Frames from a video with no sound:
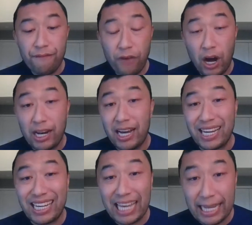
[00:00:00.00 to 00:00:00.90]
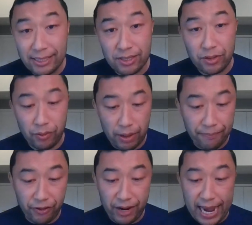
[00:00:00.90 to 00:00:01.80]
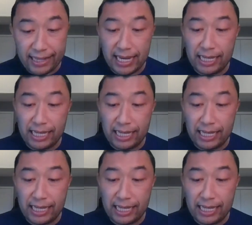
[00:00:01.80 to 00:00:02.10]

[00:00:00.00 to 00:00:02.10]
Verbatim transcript: fought against the Rumford Act